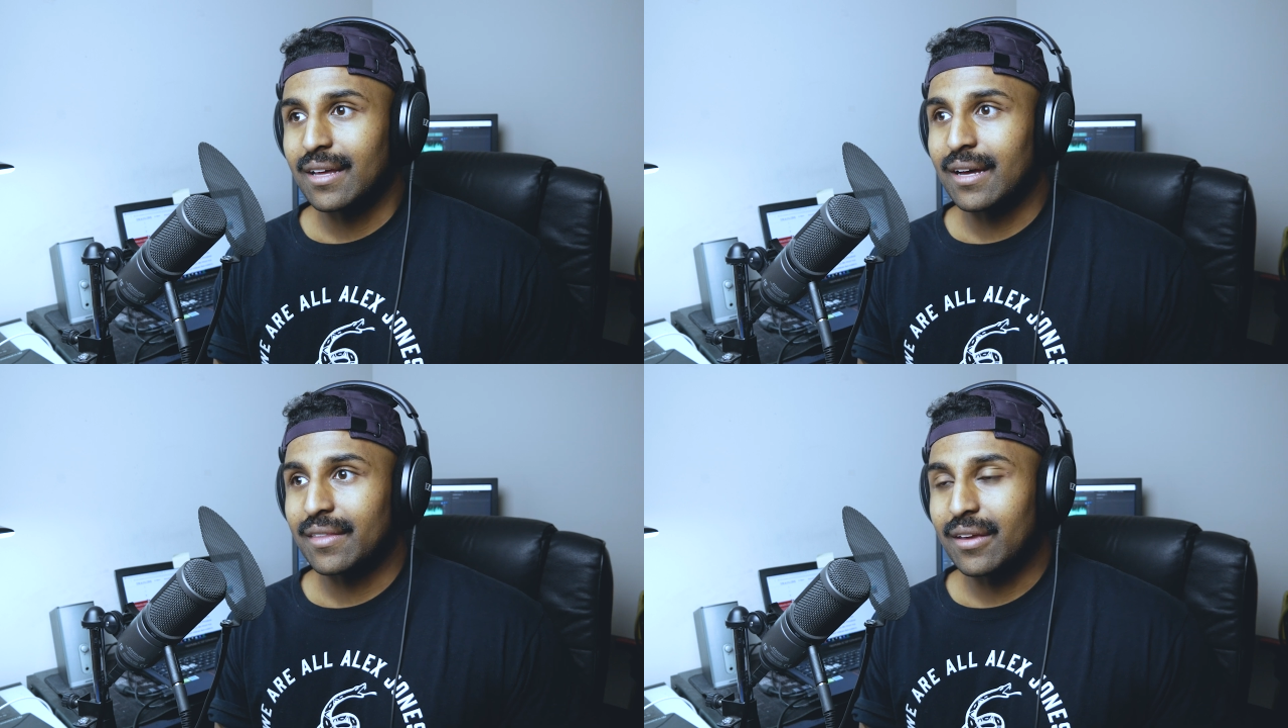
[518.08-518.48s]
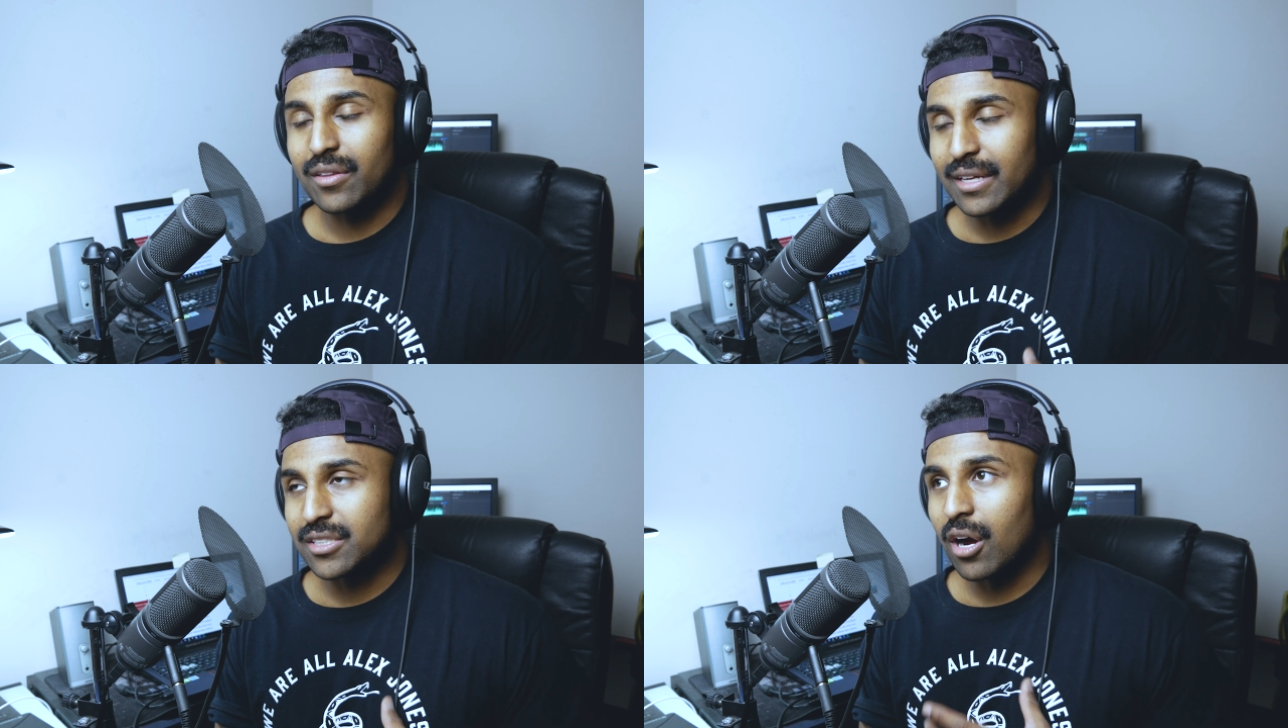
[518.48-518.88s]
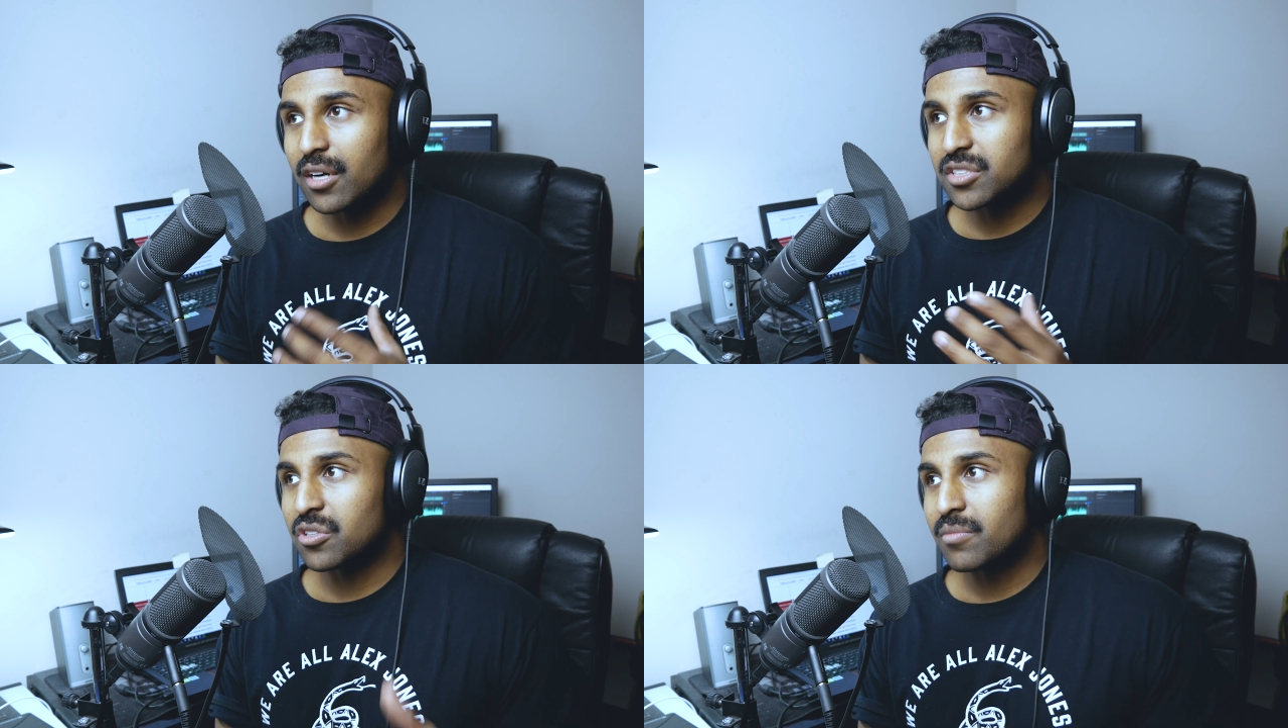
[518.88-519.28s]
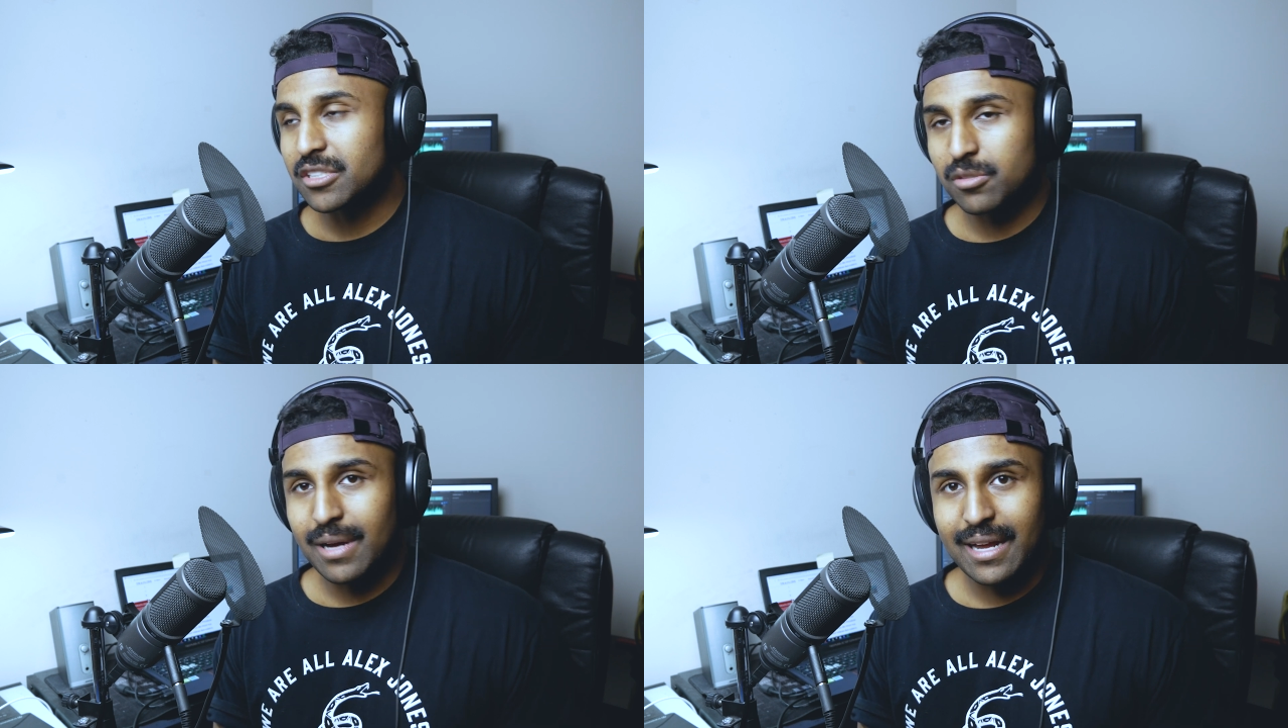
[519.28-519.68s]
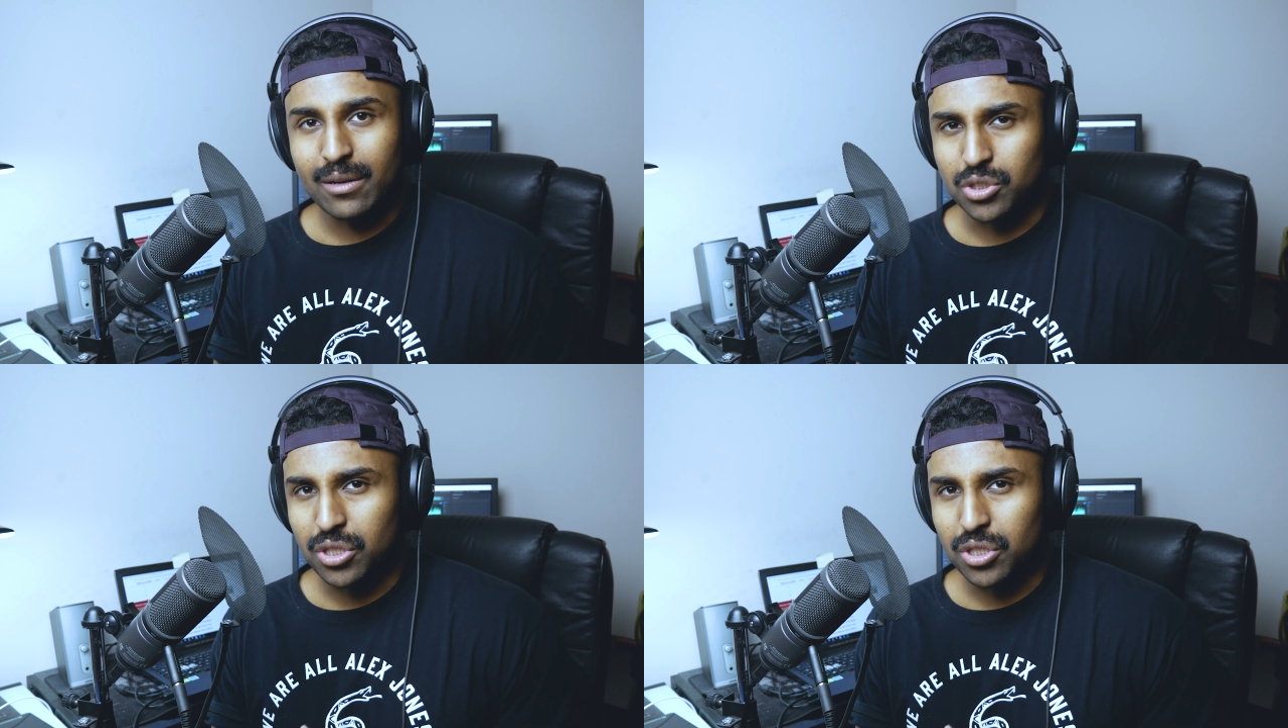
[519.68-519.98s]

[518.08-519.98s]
they talk so much about how